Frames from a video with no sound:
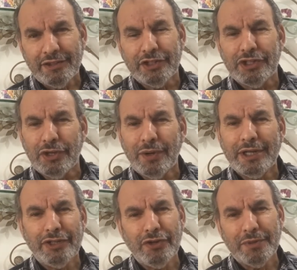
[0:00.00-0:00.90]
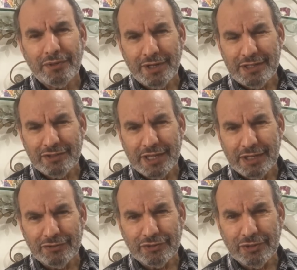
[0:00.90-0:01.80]
the UN Human Rights
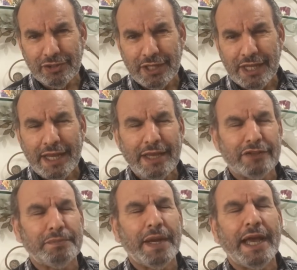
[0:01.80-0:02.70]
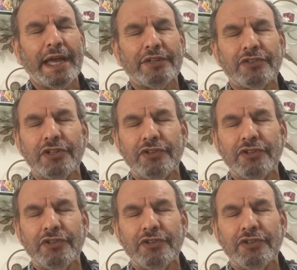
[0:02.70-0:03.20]
Council has passed